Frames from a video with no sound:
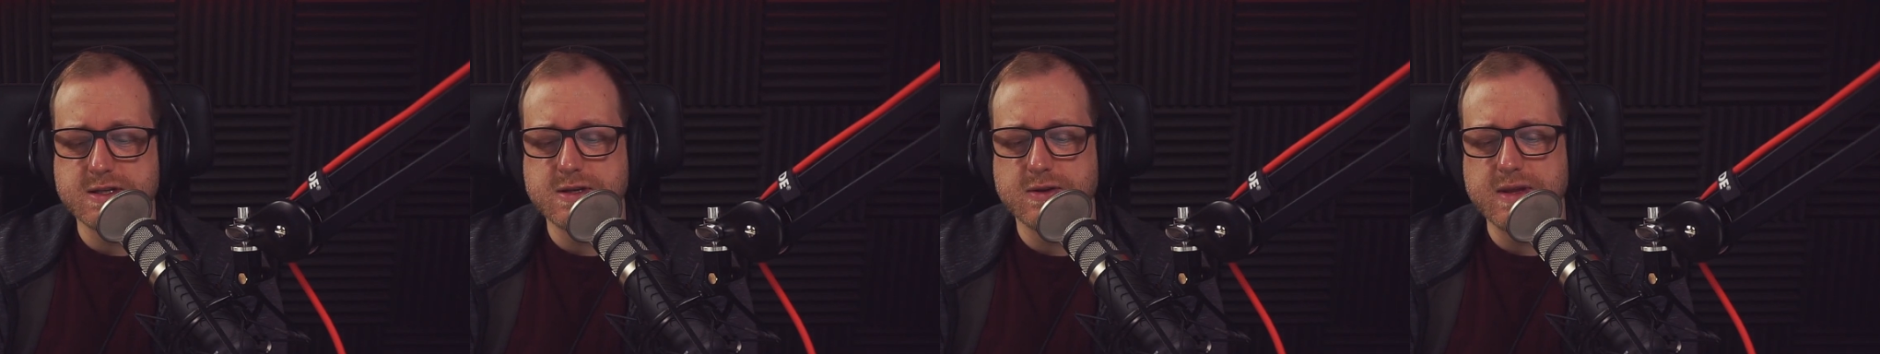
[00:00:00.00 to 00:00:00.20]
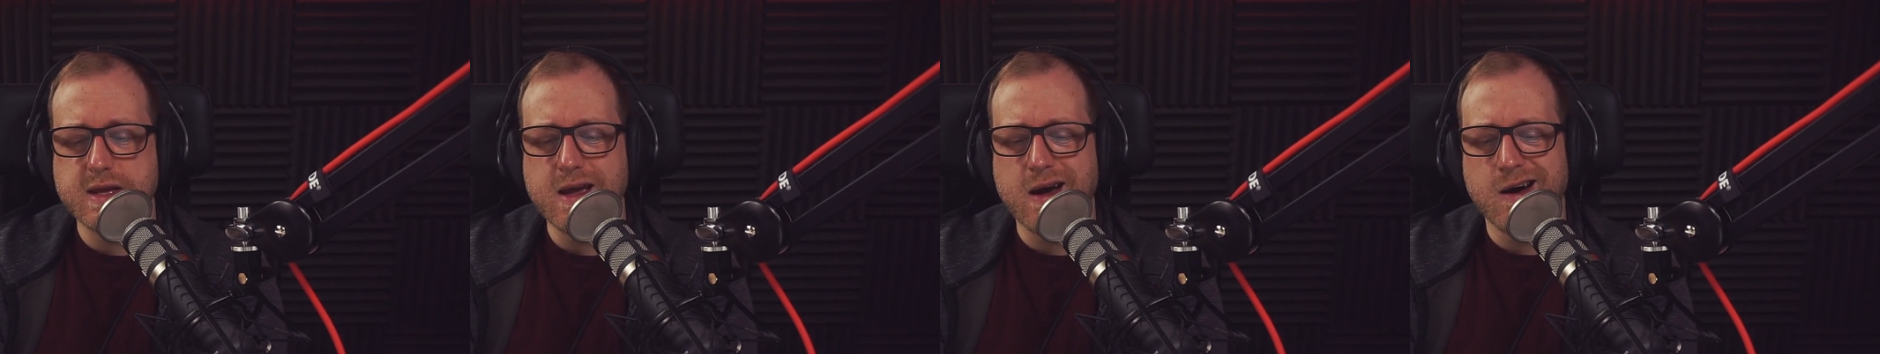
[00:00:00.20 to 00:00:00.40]

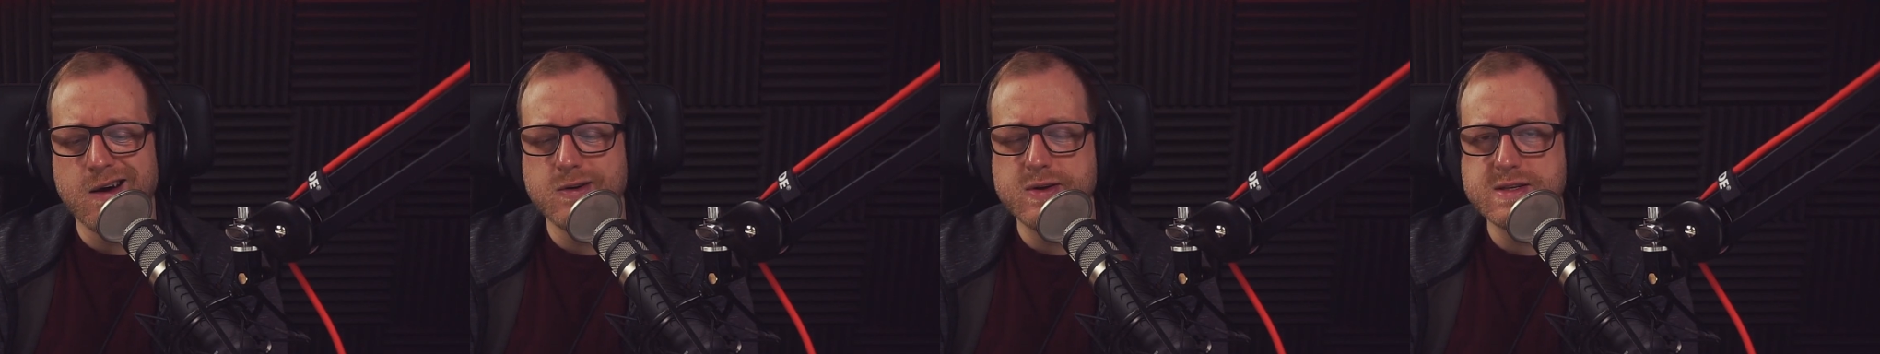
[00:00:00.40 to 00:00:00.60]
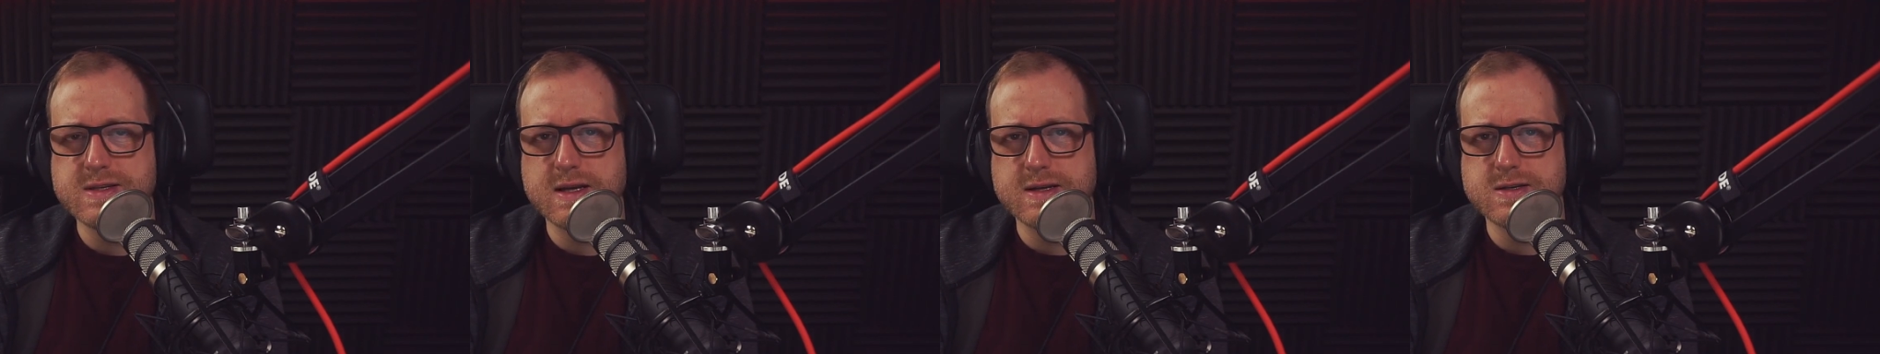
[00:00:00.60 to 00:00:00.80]
So the
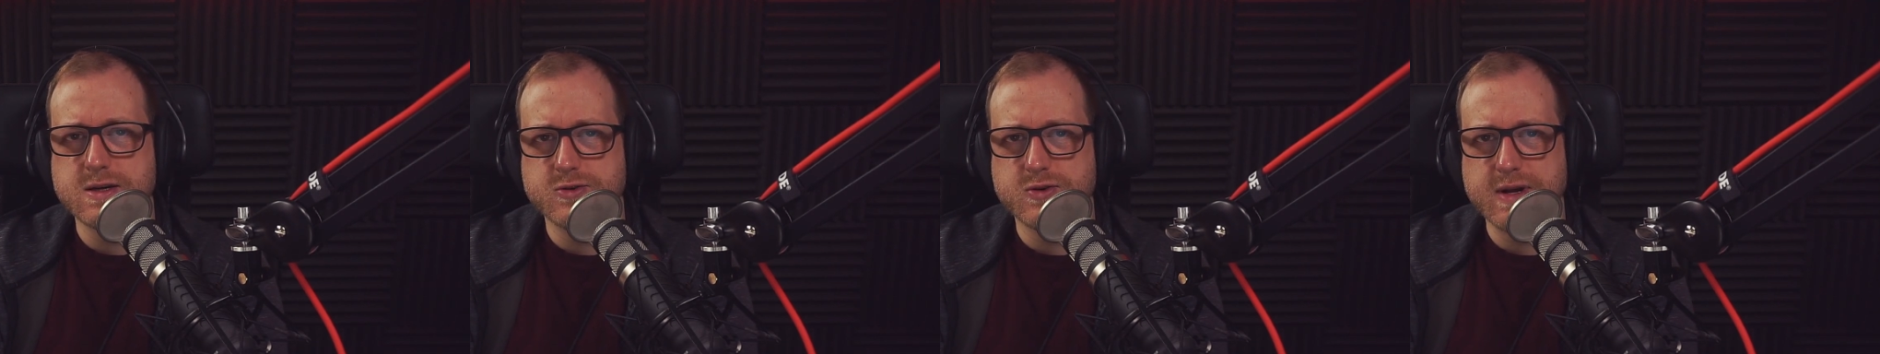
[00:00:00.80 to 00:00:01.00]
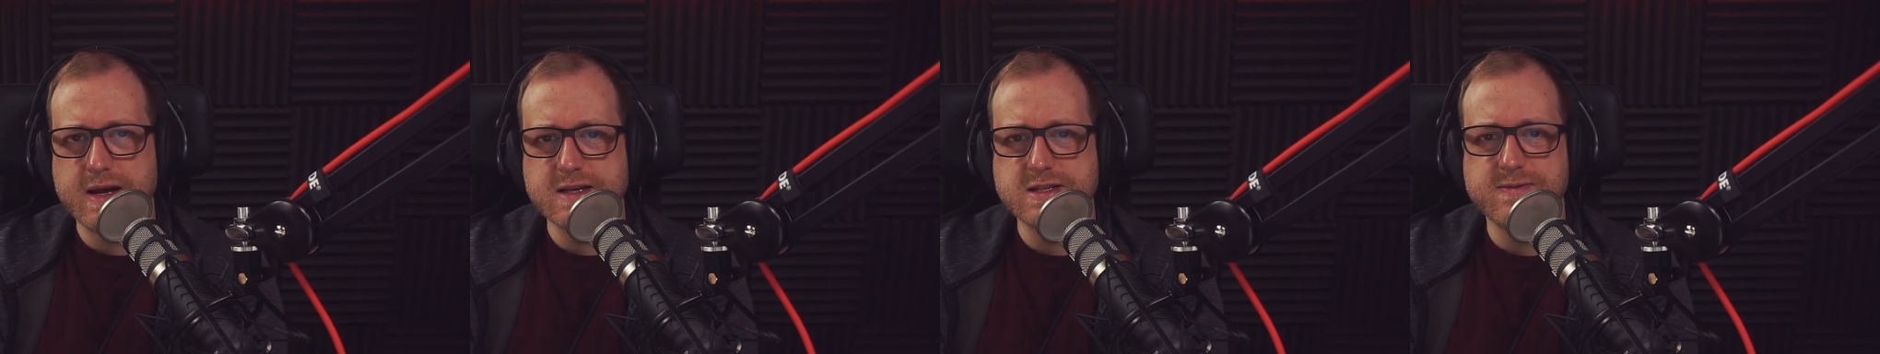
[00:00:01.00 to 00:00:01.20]

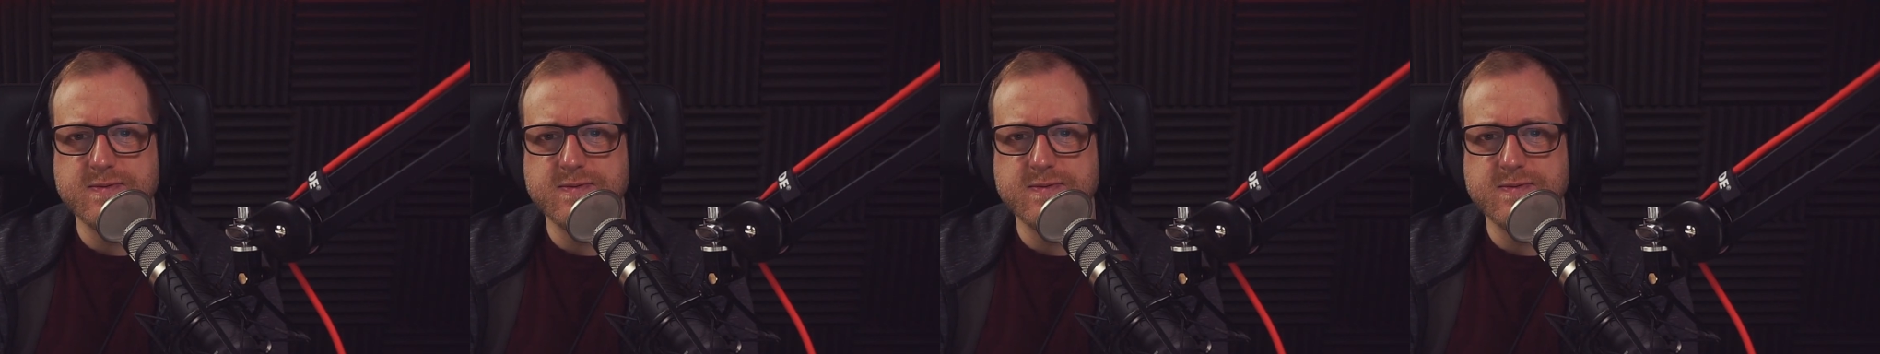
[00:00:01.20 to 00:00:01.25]
RE600s